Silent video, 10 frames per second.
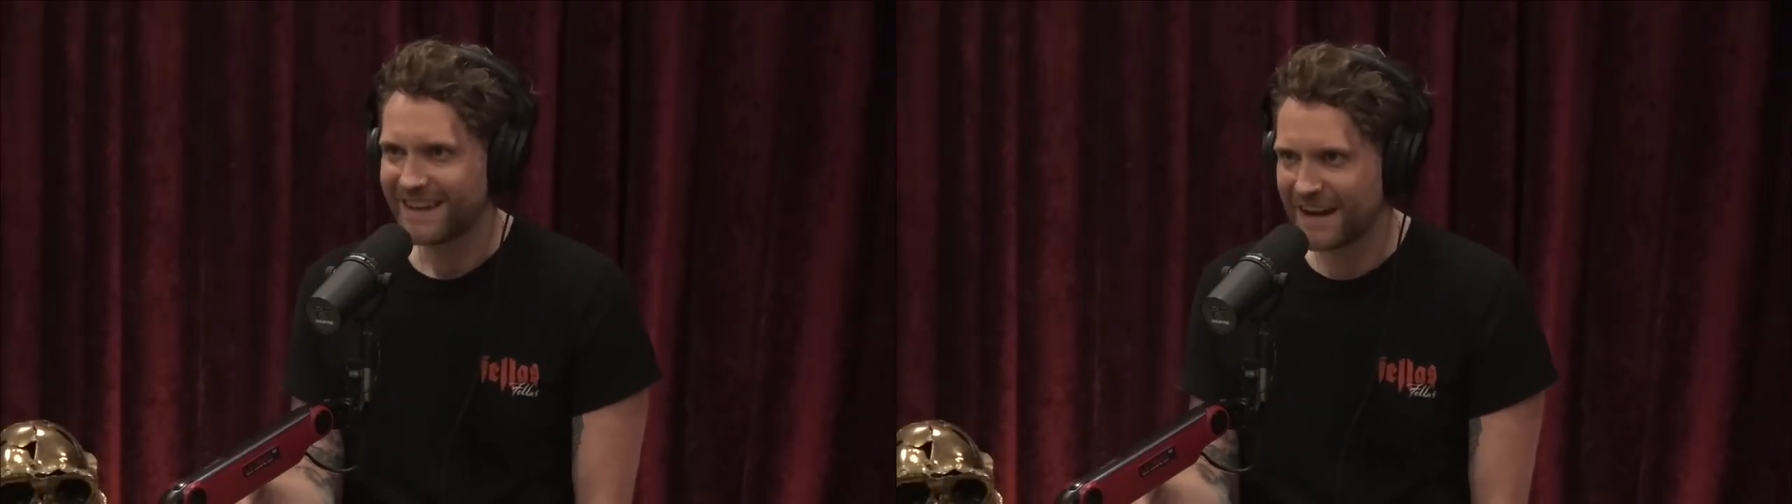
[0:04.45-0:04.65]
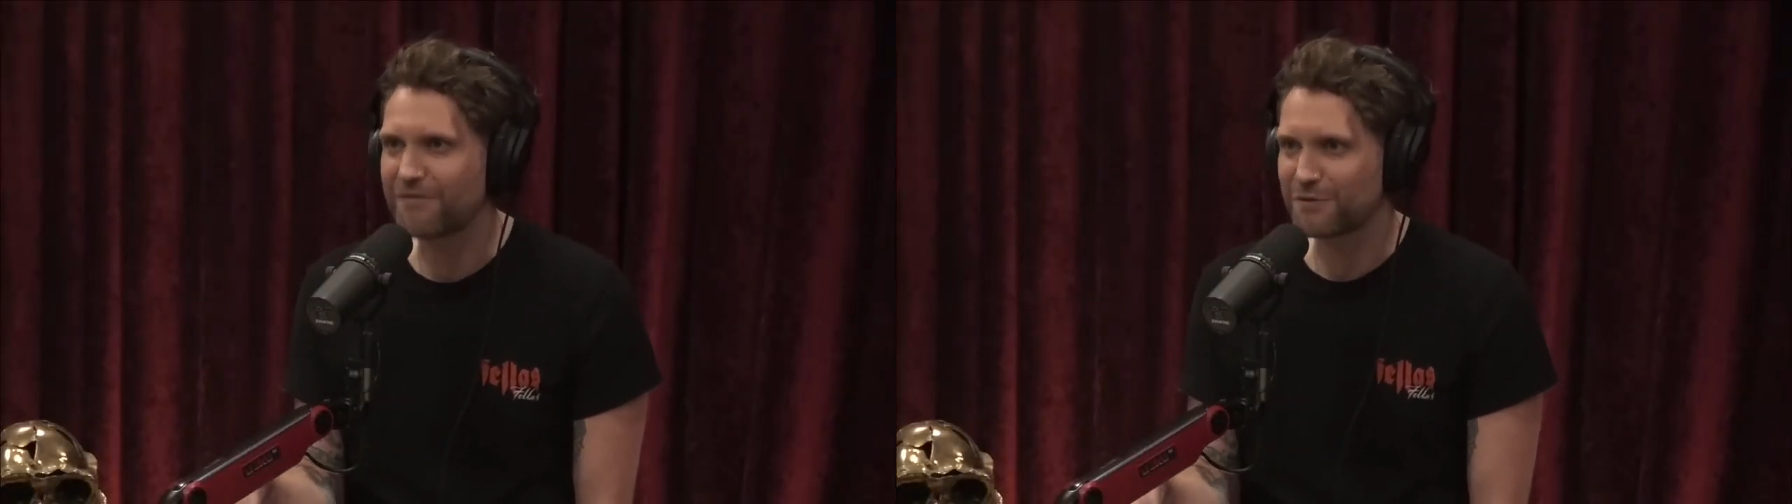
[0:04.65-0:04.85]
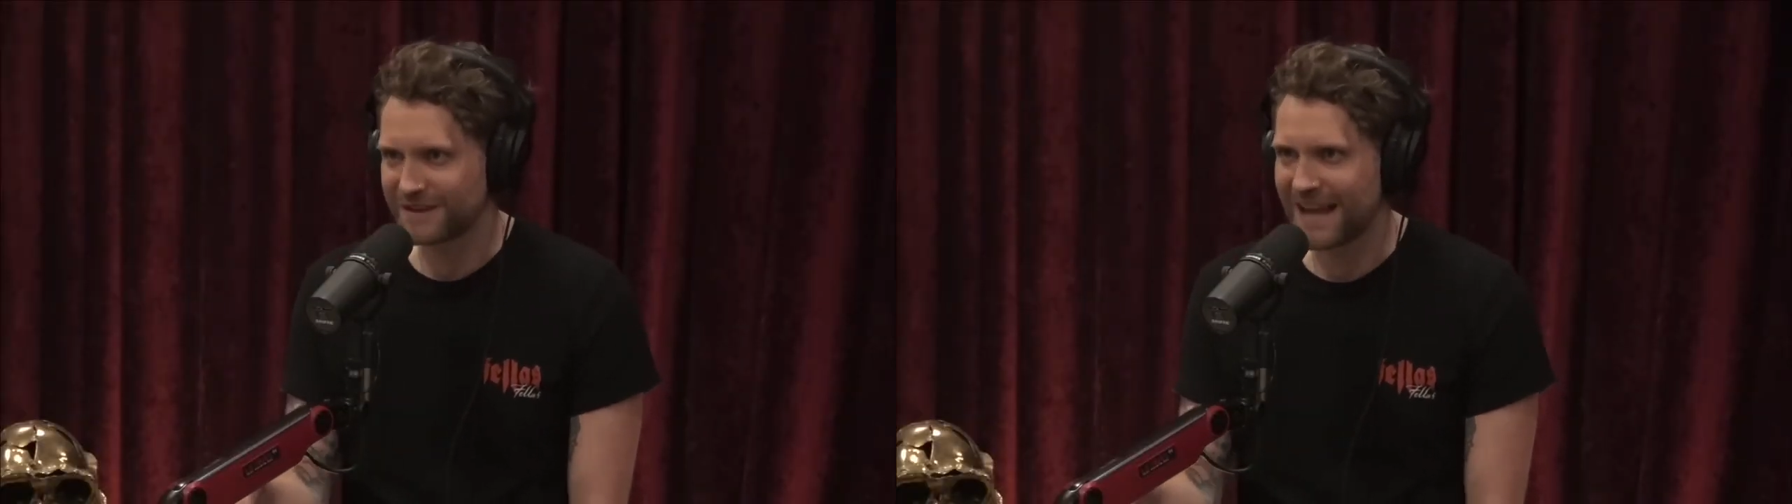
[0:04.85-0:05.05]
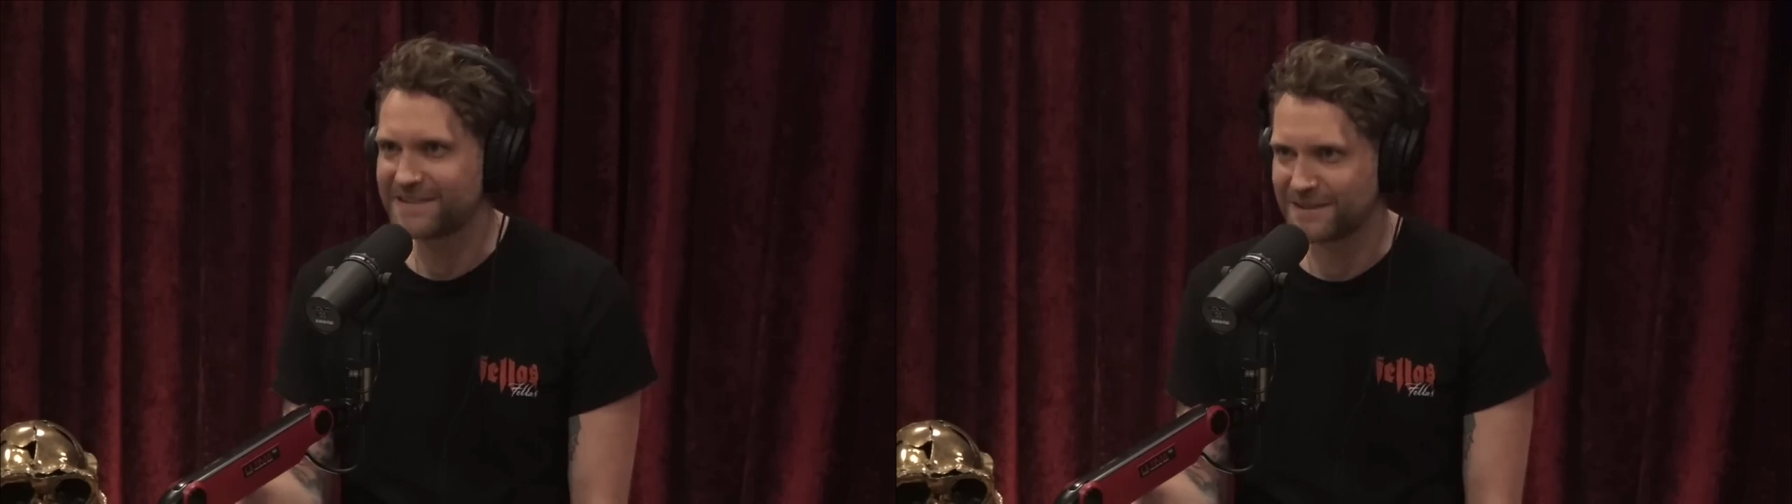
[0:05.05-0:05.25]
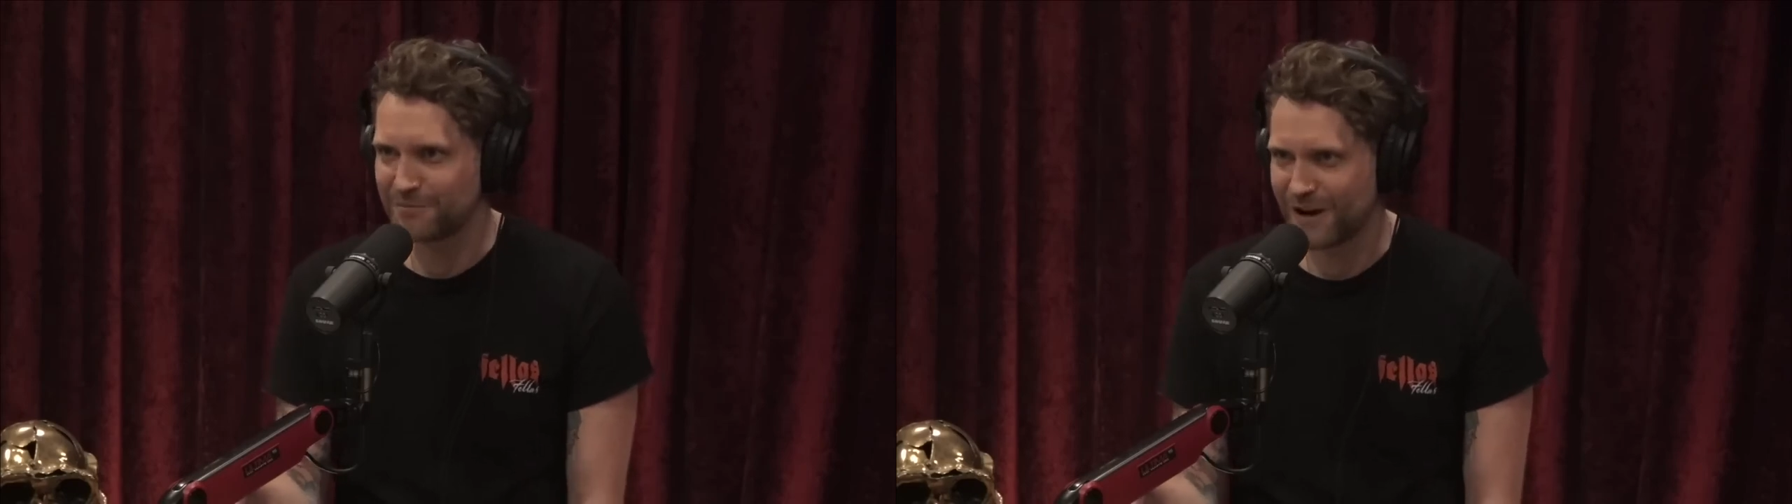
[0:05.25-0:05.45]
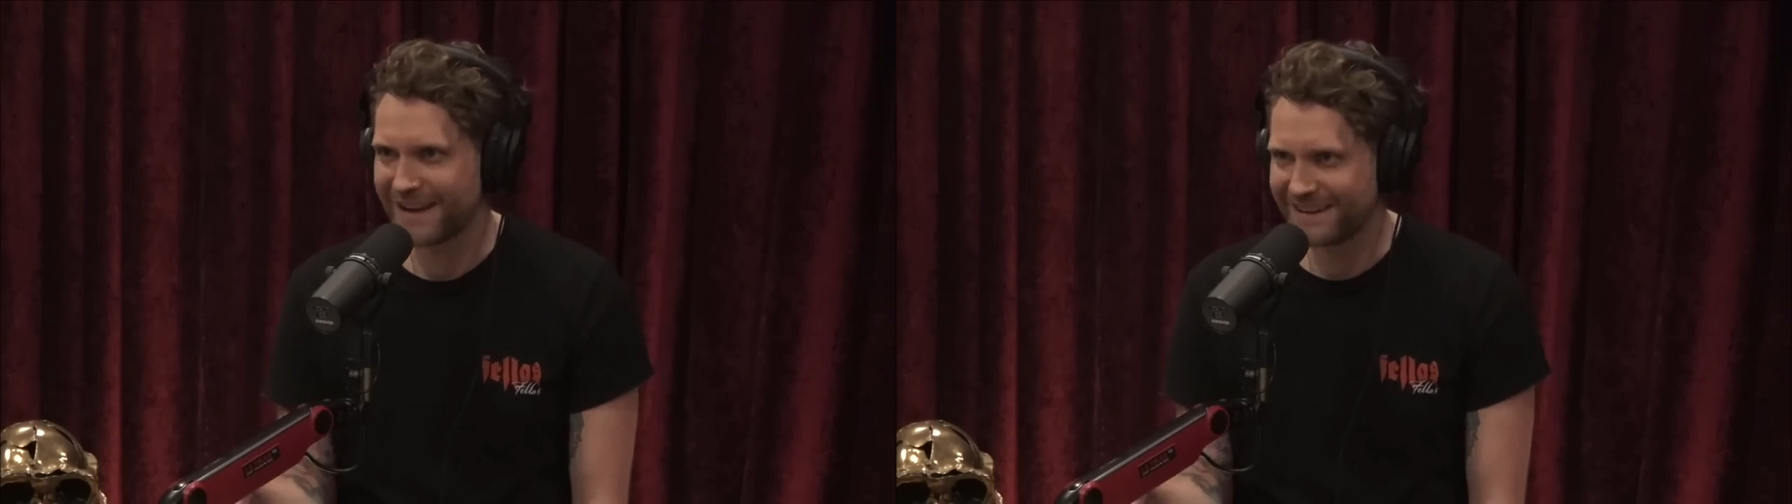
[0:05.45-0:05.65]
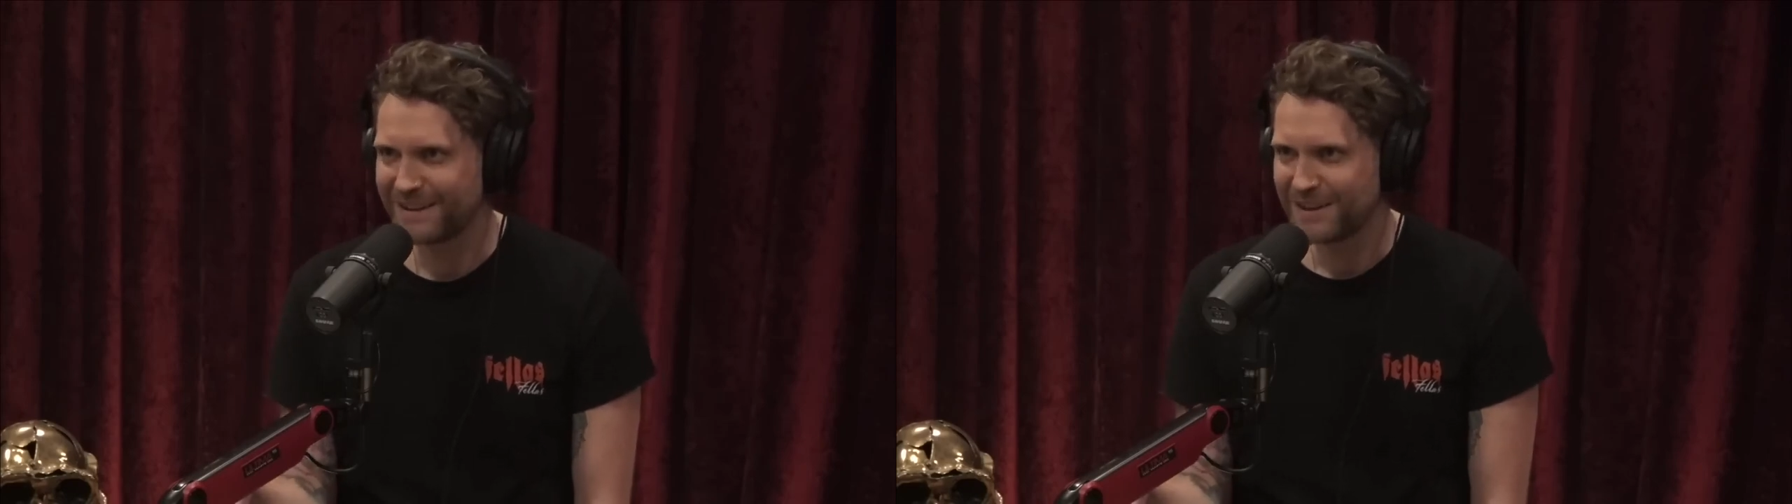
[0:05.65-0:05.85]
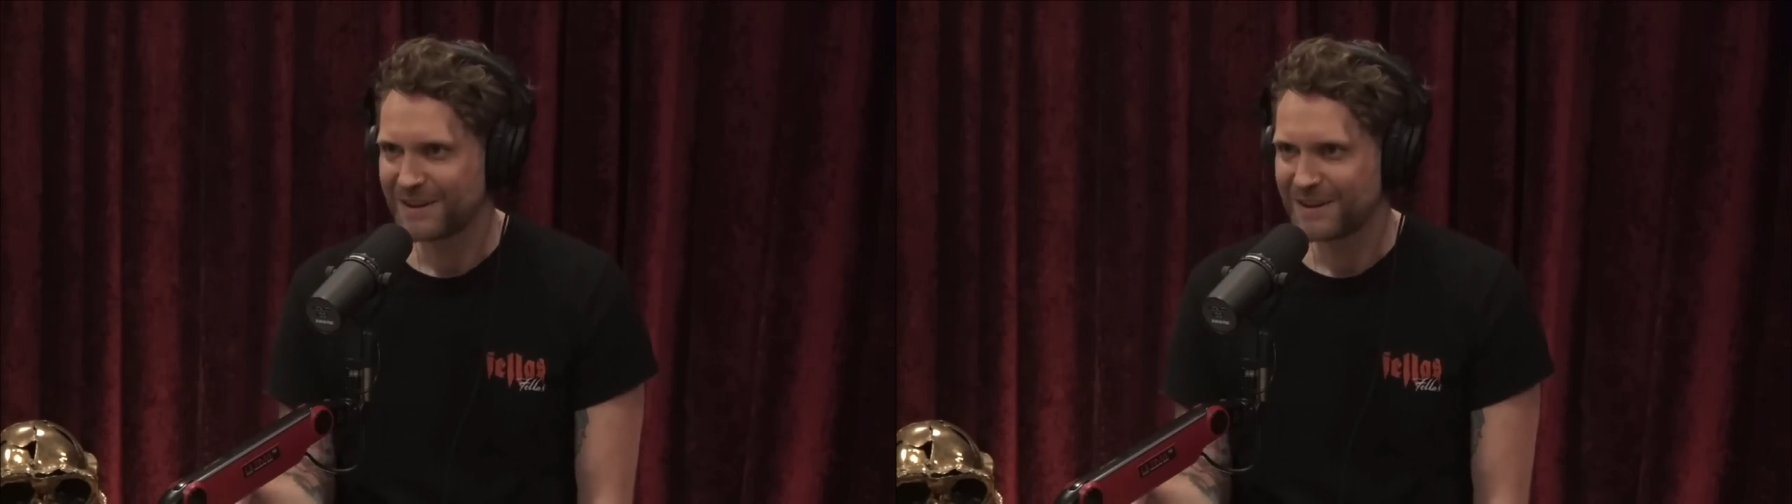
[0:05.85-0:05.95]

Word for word: and everyone lets him win.